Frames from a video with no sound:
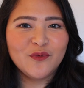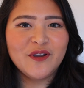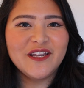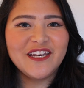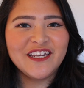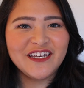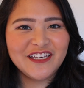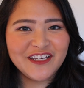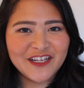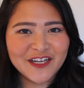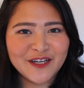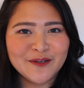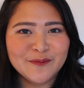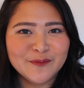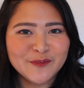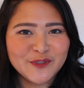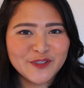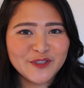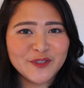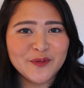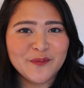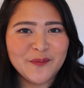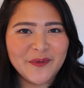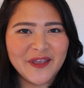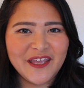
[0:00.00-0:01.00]
when it comes
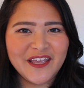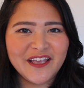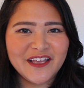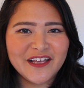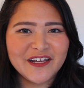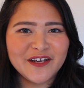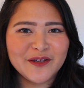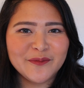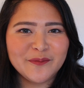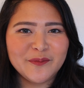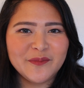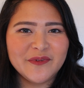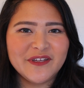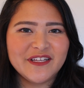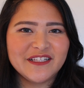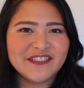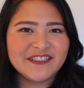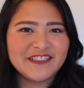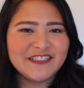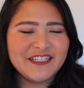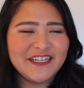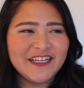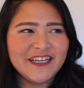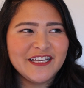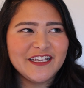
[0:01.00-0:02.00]
to makeup,
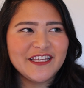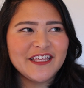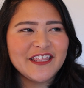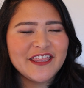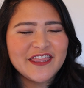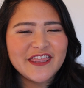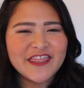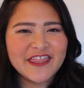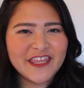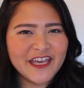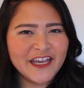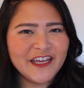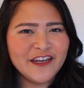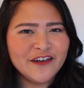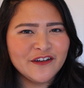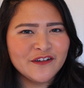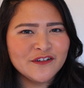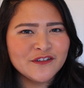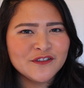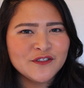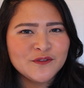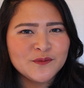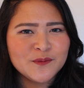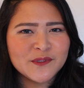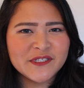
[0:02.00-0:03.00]
it's like
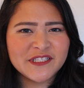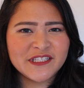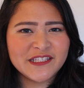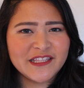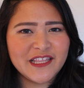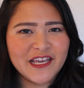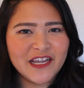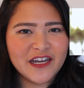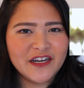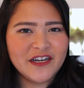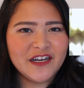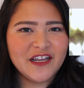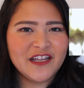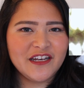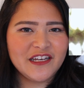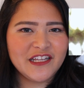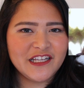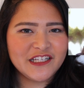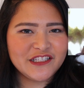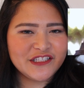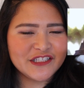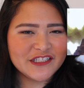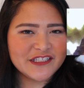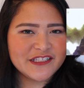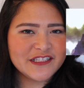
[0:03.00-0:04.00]
Thanos was there and
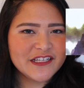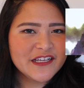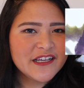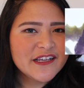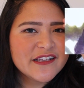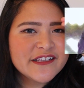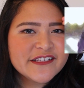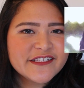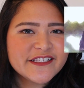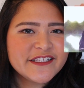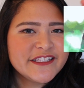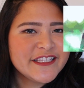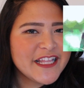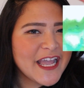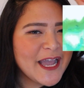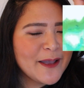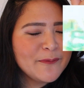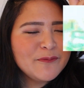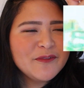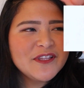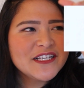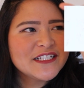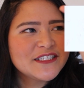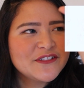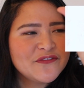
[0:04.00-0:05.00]
he just
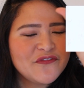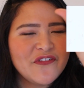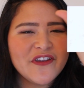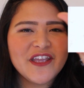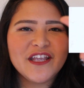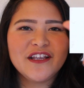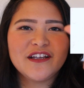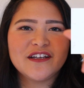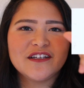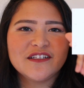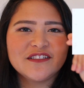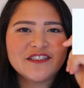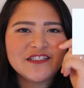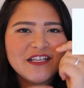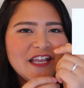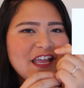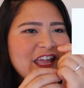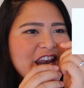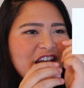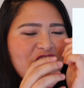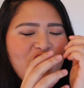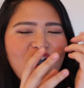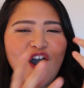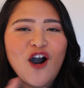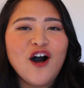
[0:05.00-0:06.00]
snapped his fingers
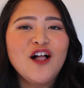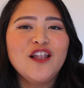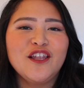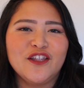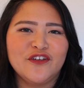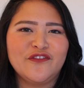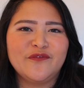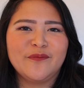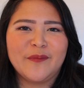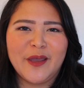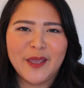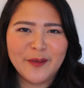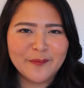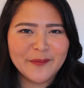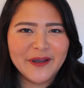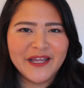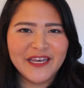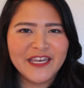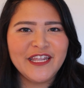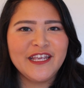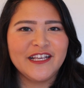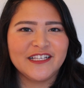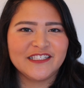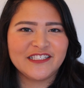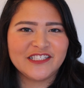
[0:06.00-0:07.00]
and all of my
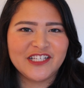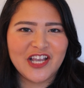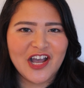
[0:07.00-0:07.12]
money is